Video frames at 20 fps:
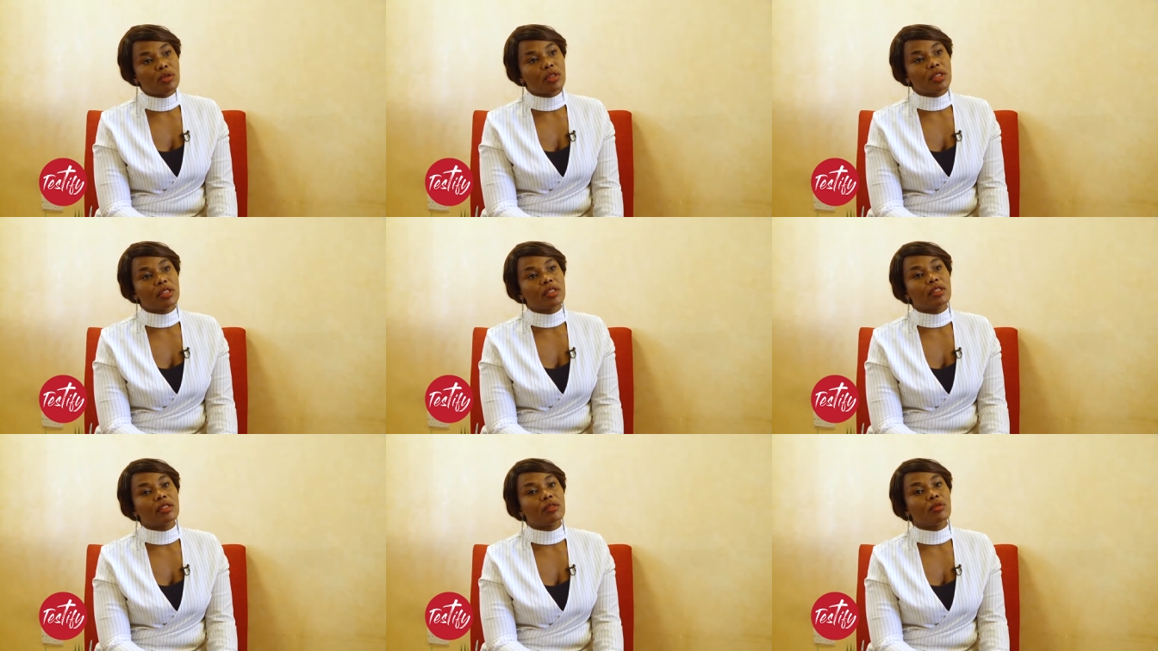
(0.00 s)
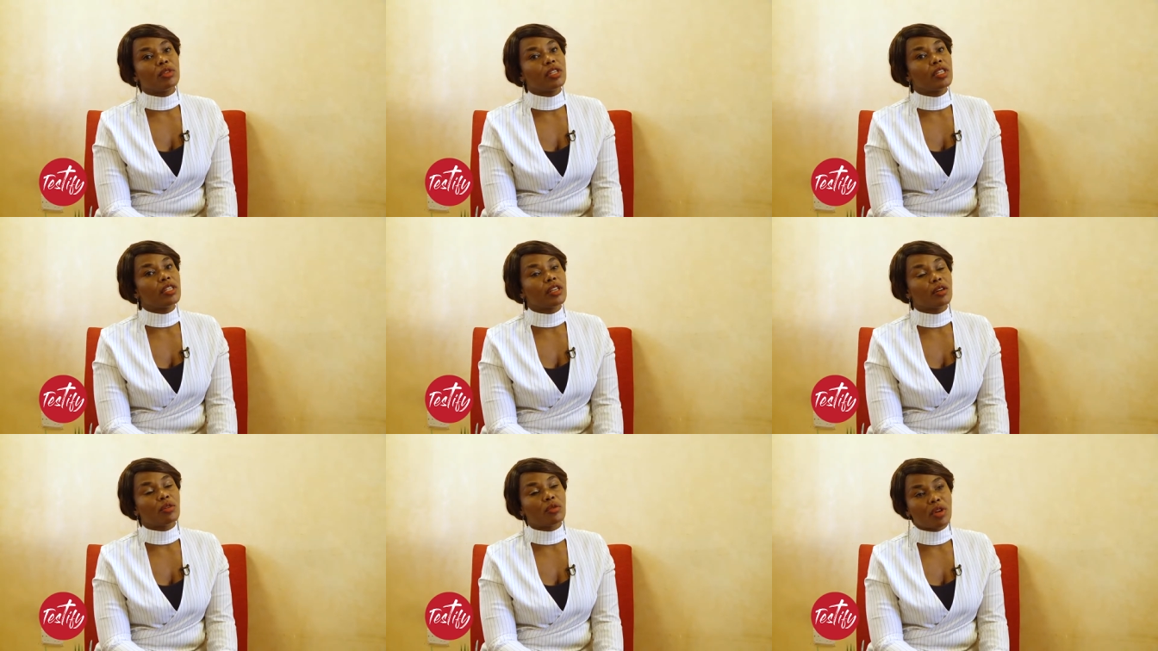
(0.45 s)
You
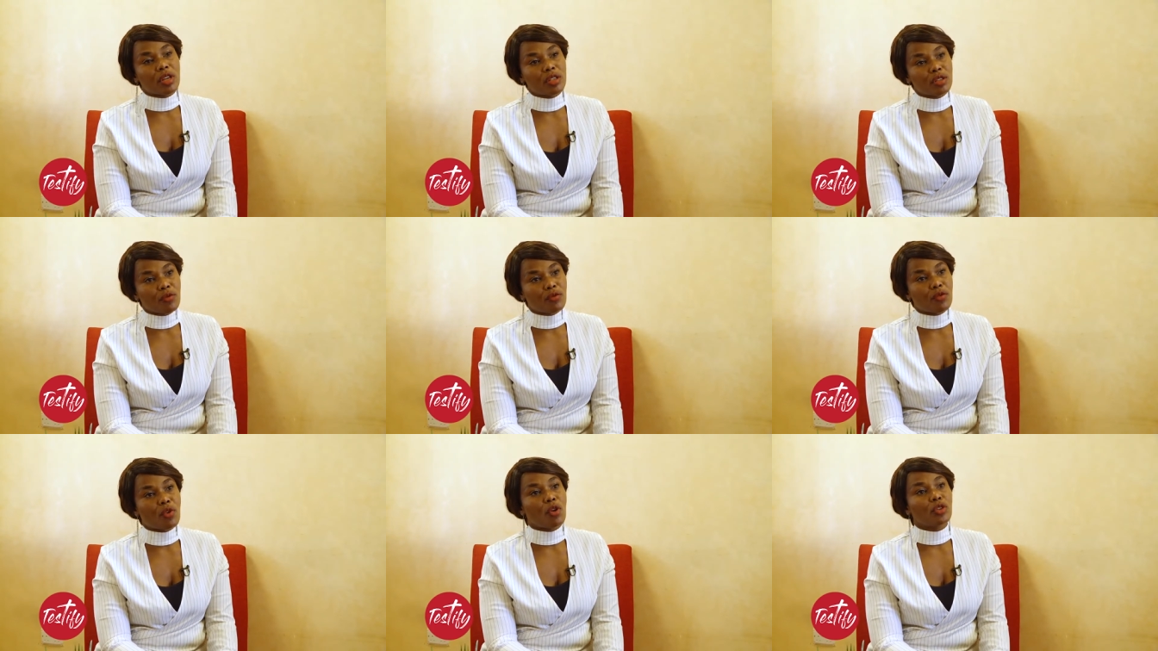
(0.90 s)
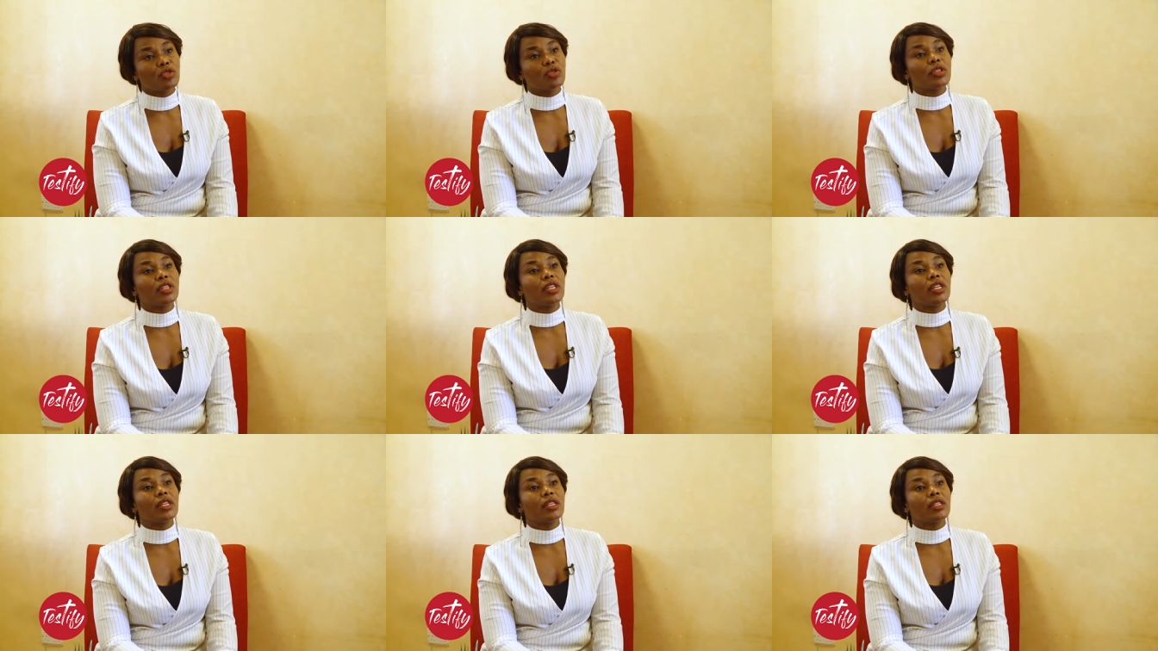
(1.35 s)
need the grace of God. You
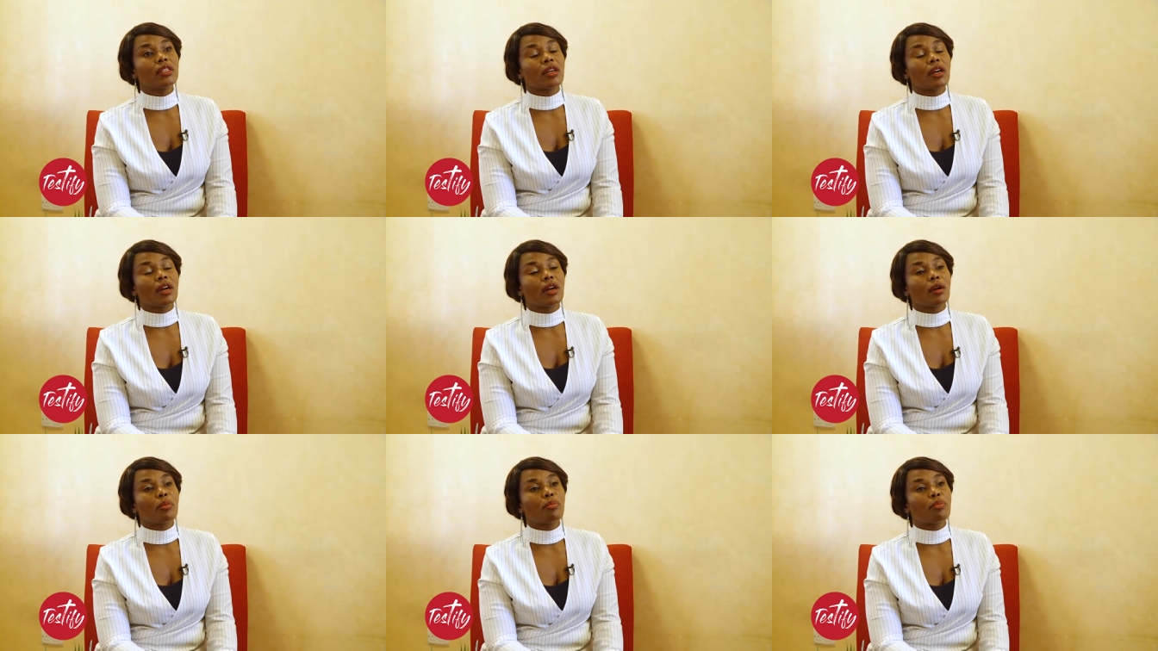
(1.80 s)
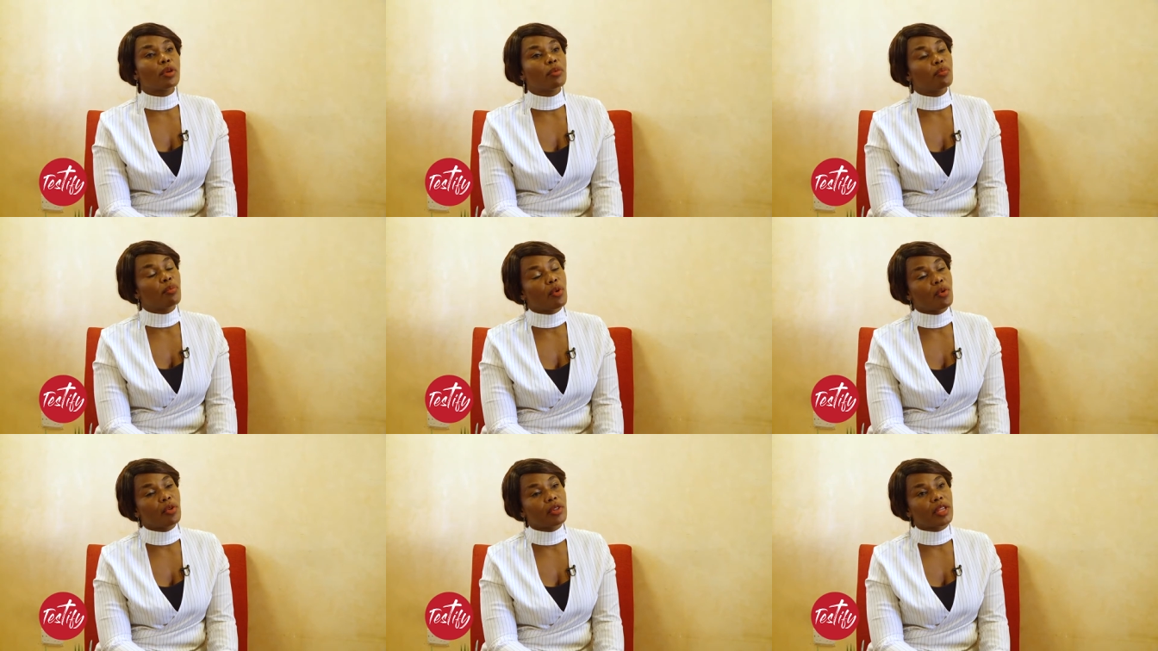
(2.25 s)
need
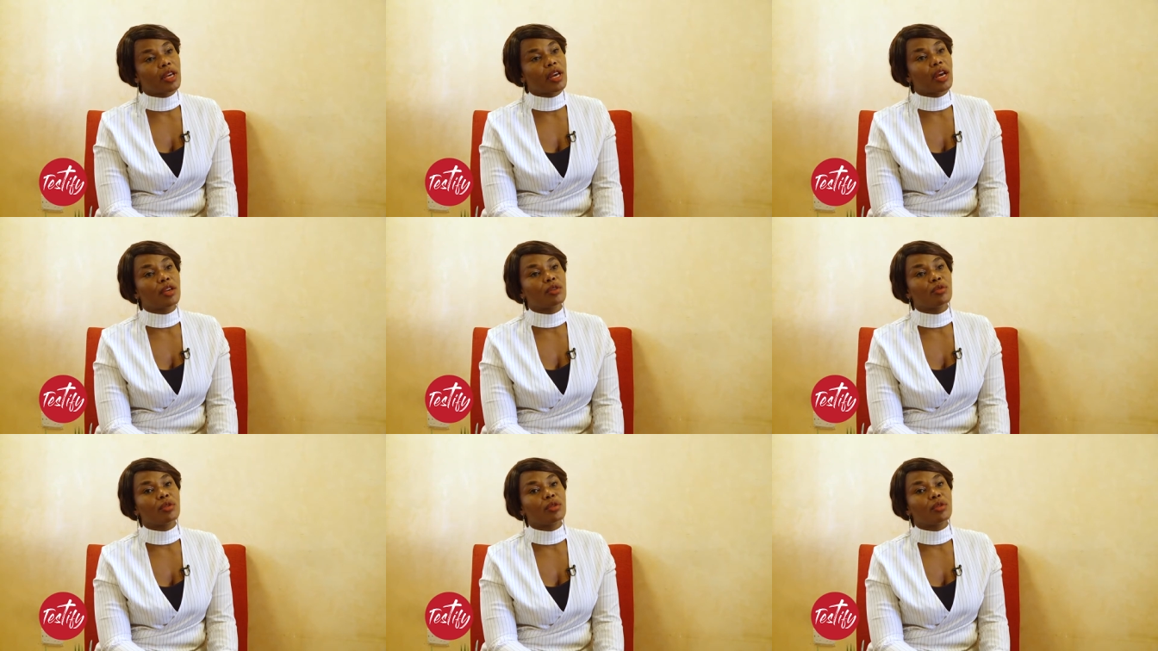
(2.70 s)
people there.